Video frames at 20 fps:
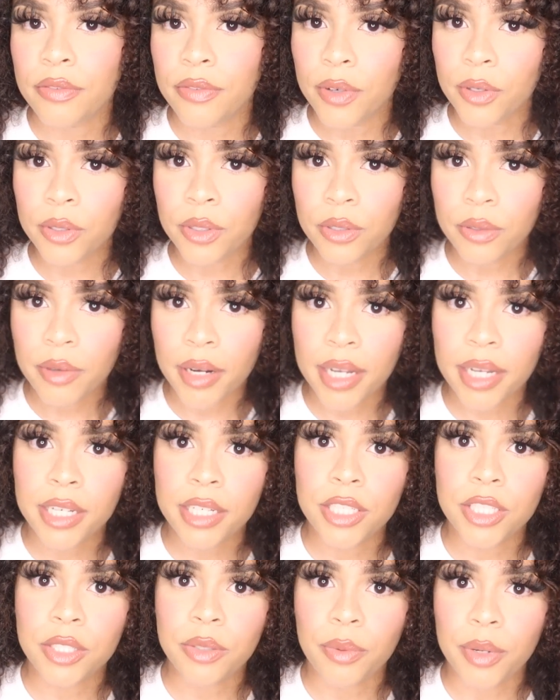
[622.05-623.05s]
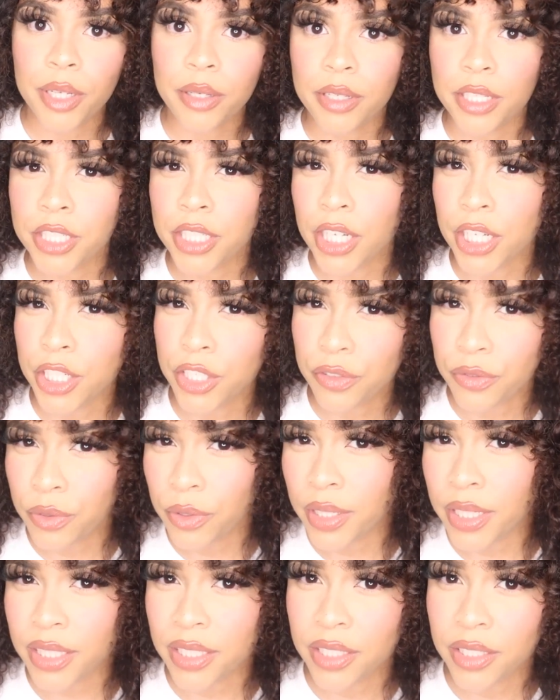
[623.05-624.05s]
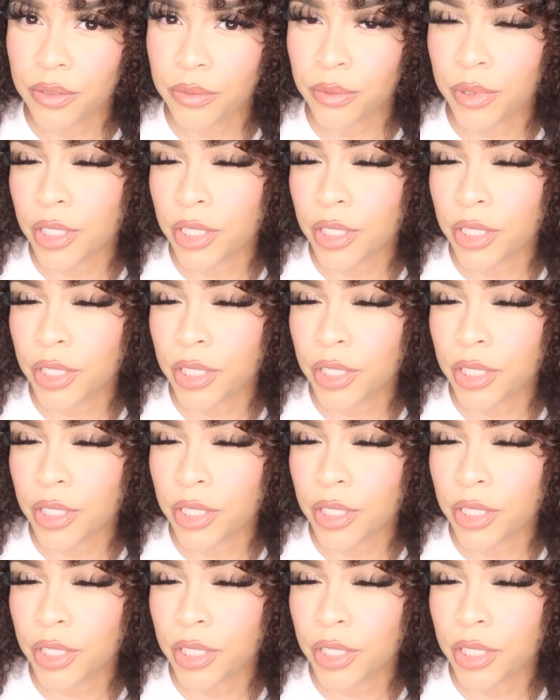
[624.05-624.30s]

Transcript: vocal range where you can change your voice